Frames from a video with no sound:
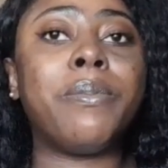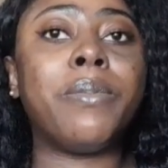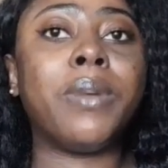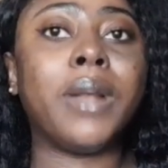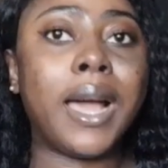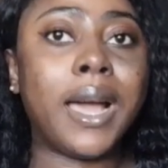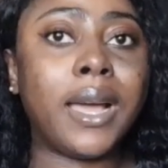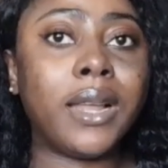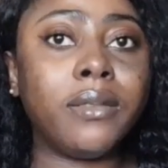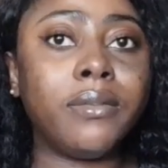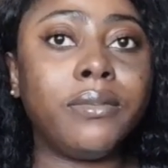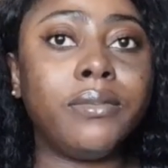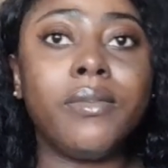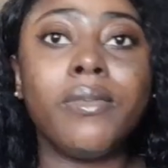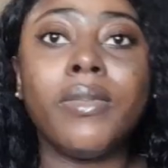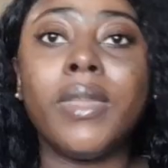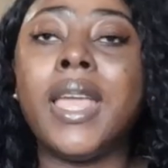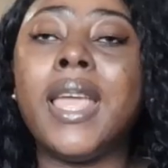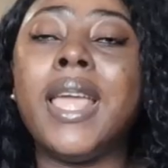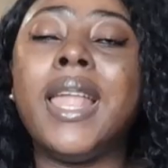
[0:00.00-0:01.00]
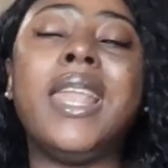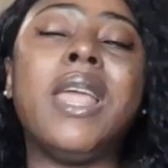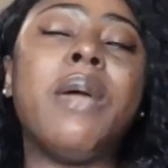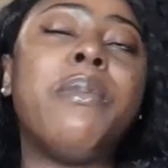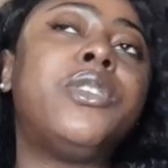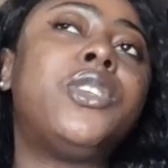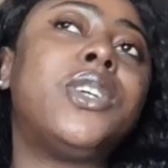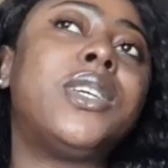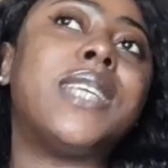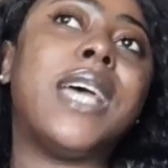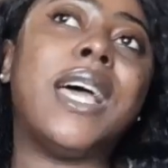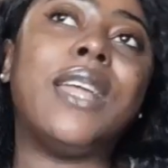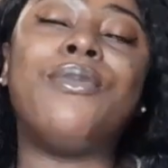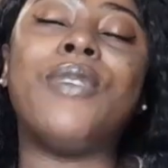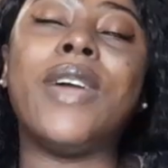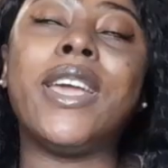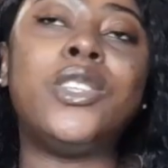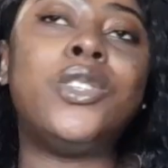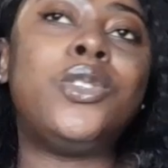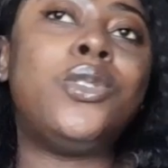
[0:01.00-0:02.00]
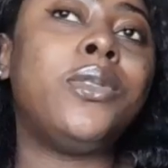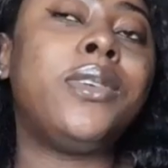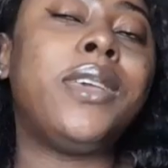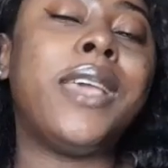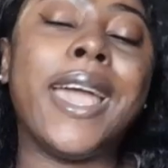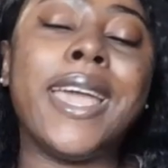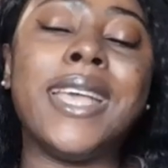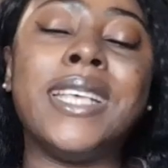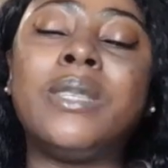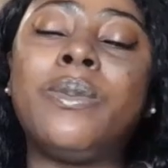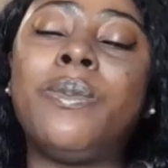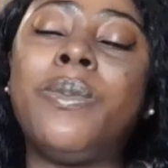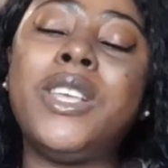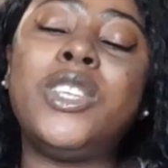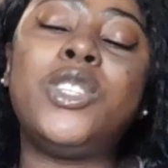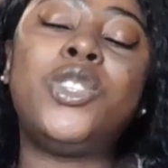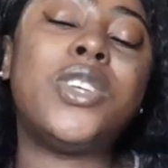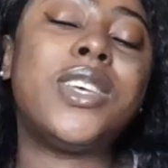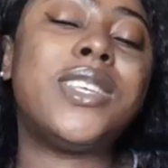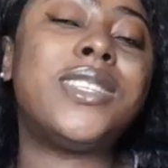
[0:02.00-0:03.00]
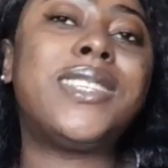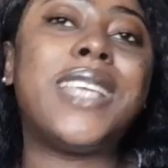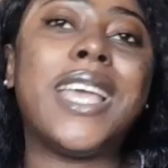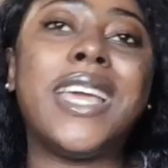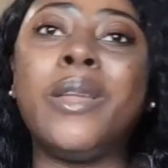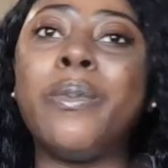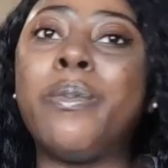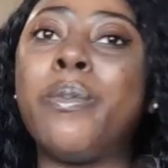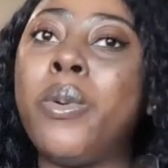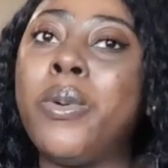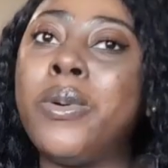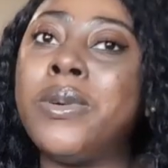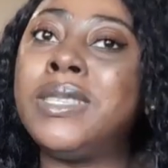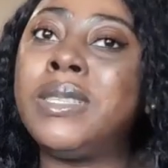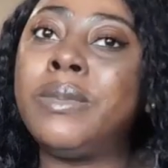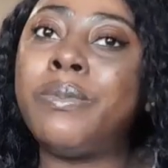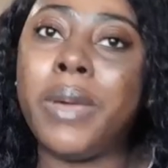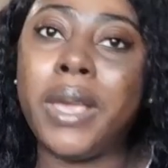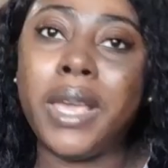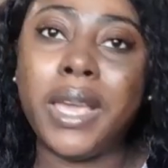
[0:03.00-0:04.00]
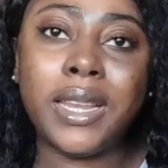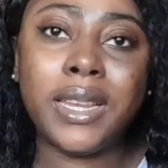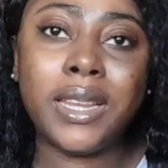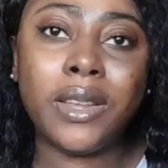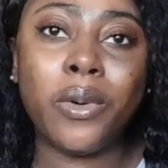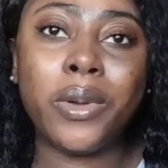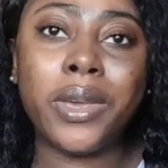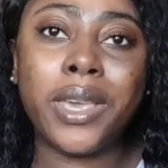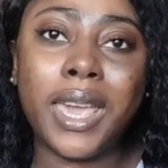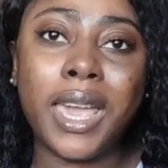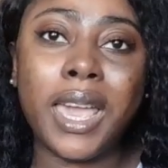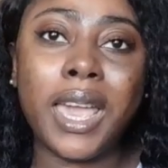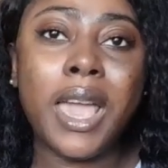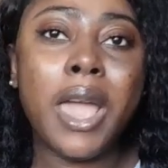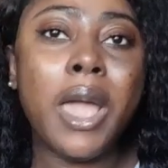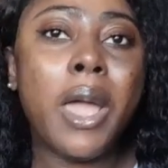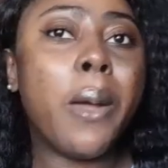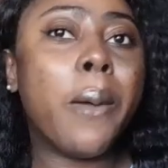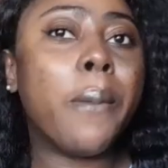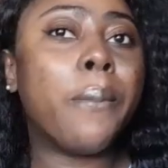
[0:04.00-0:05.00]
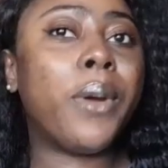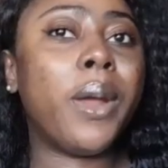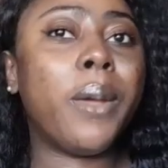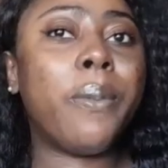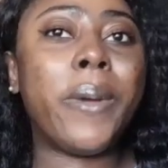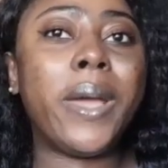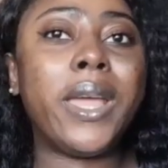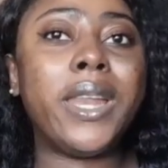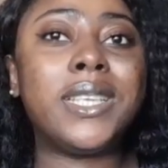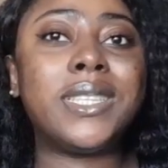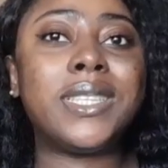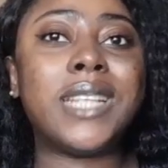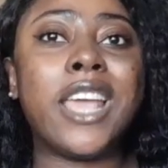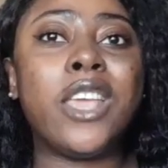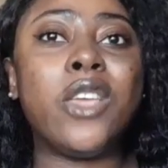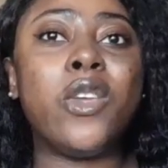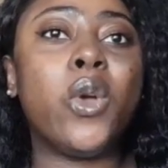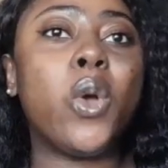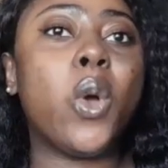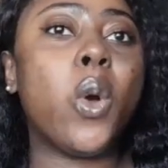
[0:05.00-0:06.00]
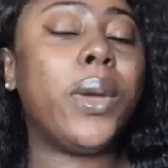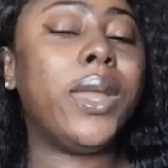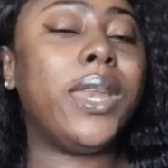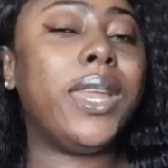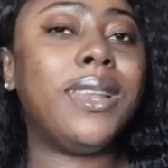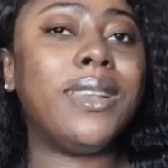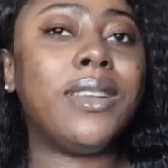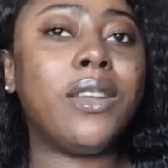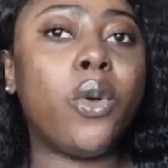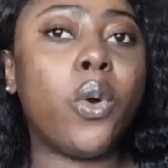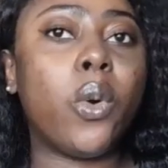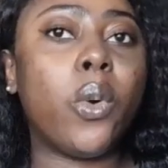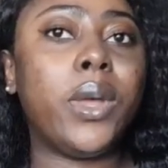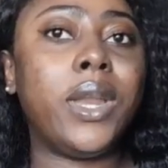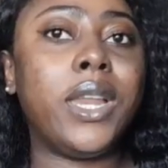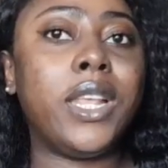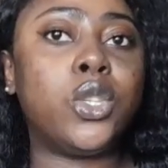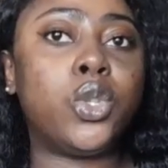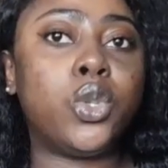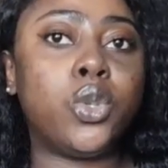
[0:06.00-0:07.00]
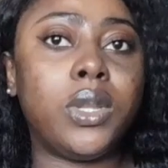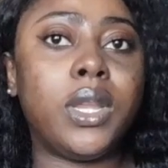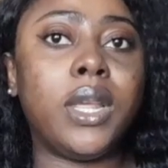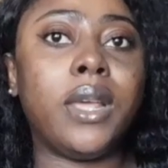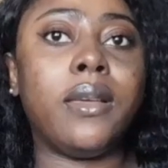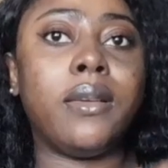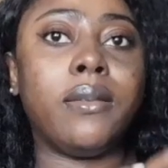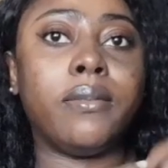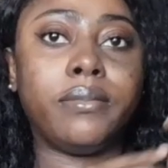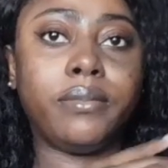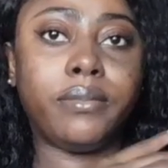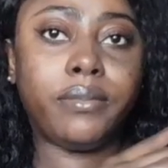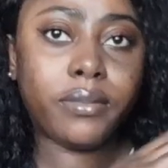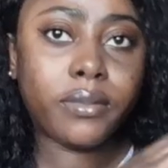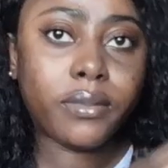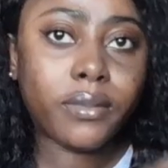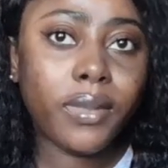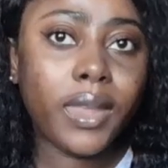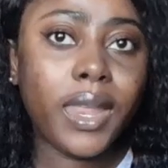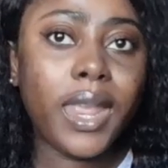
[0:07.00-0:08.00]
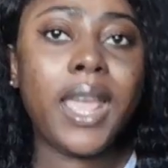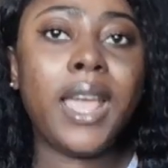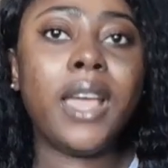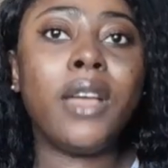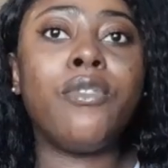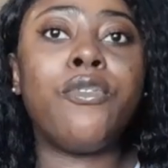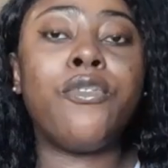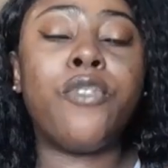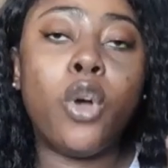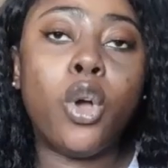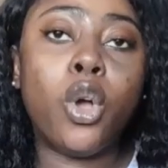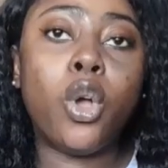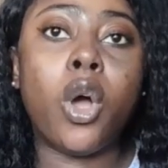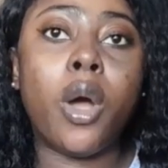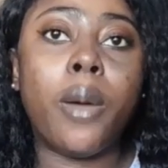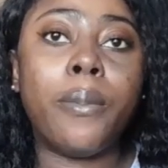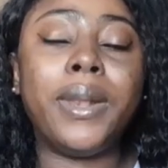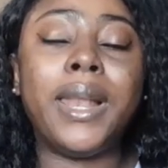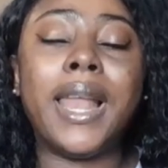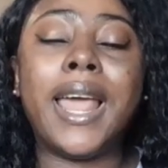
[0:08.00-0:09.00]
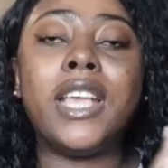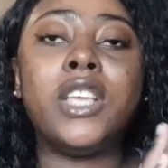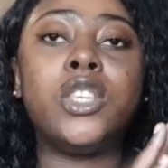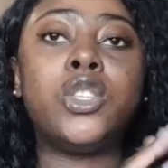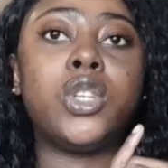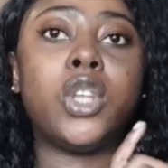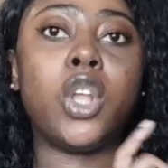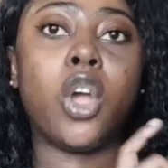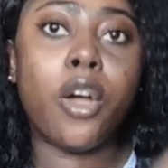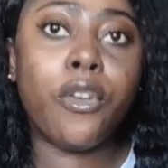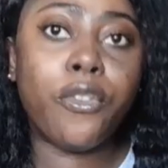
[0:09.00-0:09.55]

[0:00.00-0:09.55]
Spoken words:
plan. Let me just advise you guys, please just get the postpaid. Okay, prepaid is like you going into the phone like into